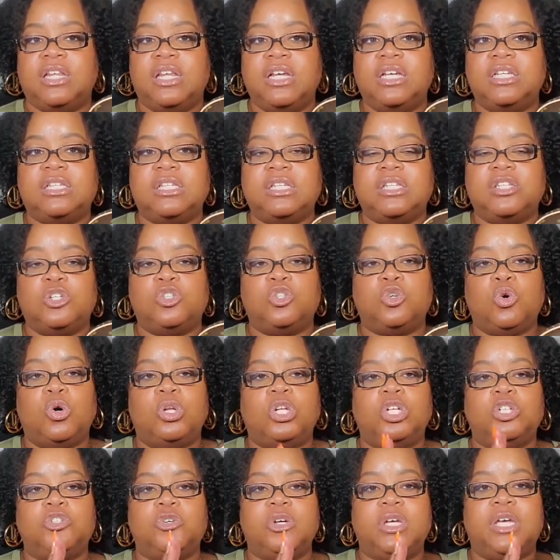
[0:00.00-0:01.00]
This is a
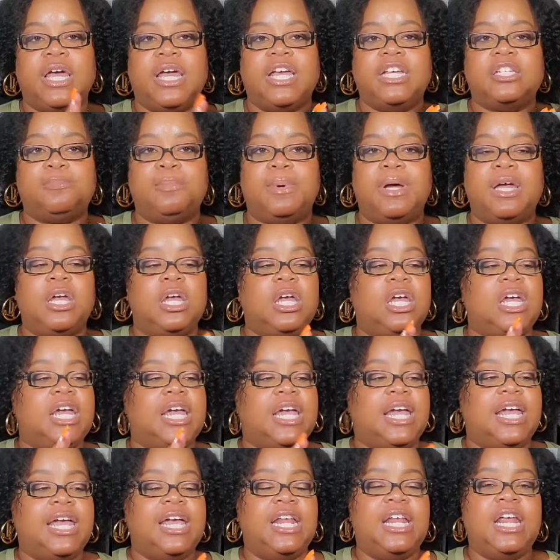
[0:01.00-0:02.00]
toiletry case, but
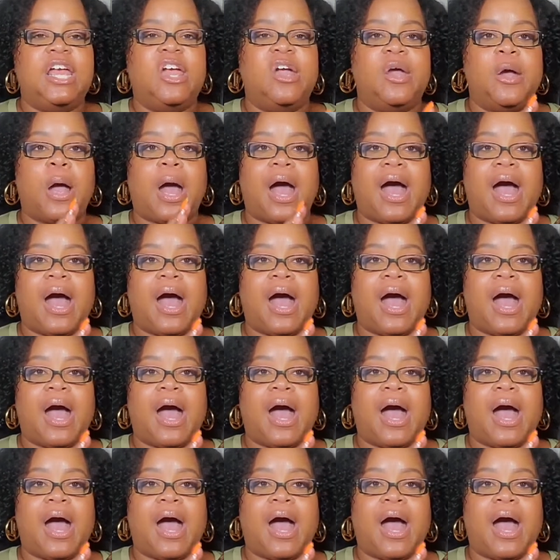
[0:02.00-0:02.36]
in here